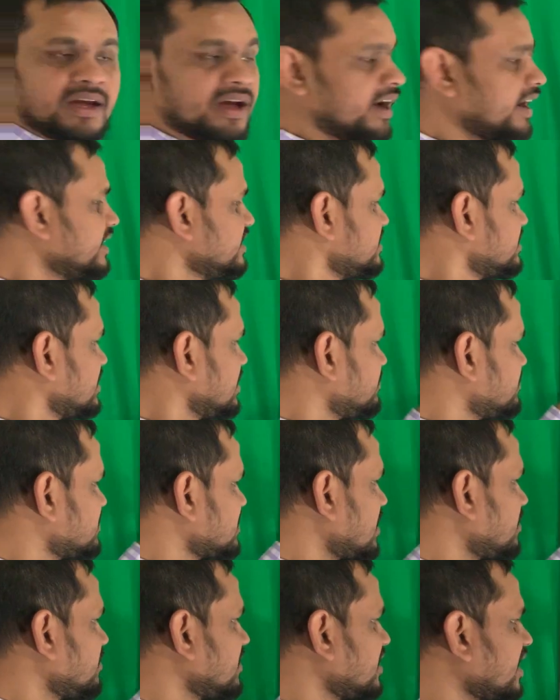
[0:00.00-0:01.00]
I skipped
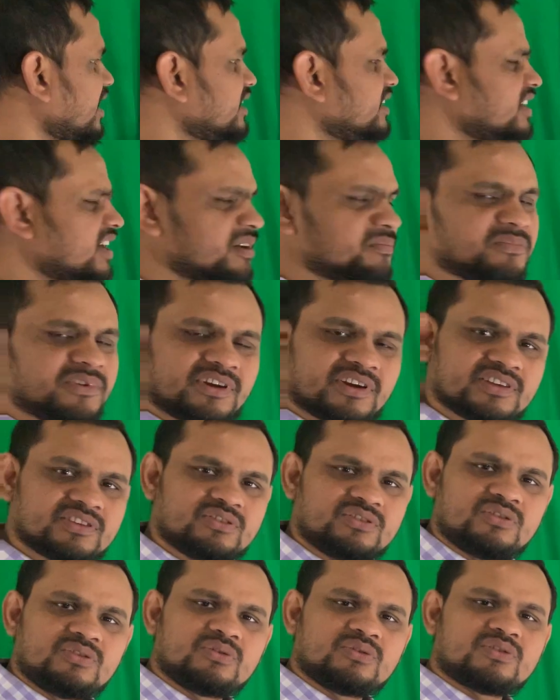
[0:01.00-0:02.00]
some line here because
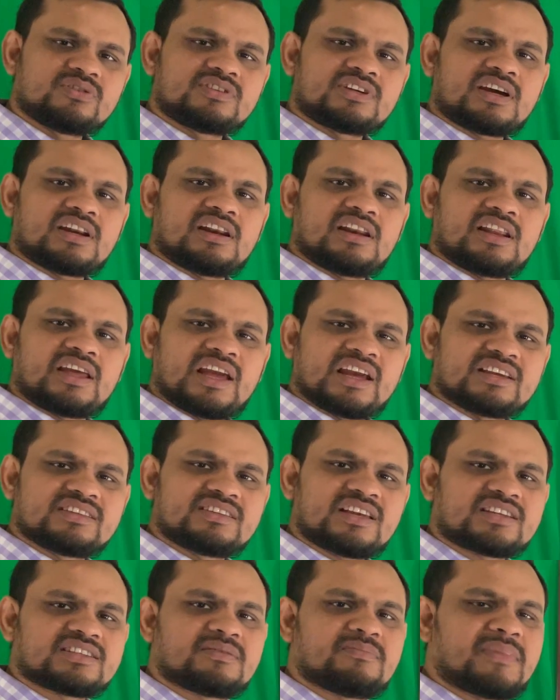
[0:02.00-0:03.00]
those are like
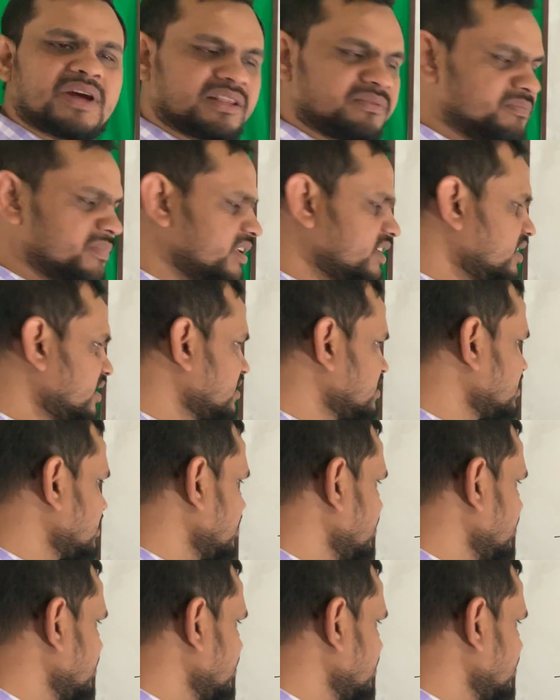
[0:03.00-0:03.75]
just mathematics.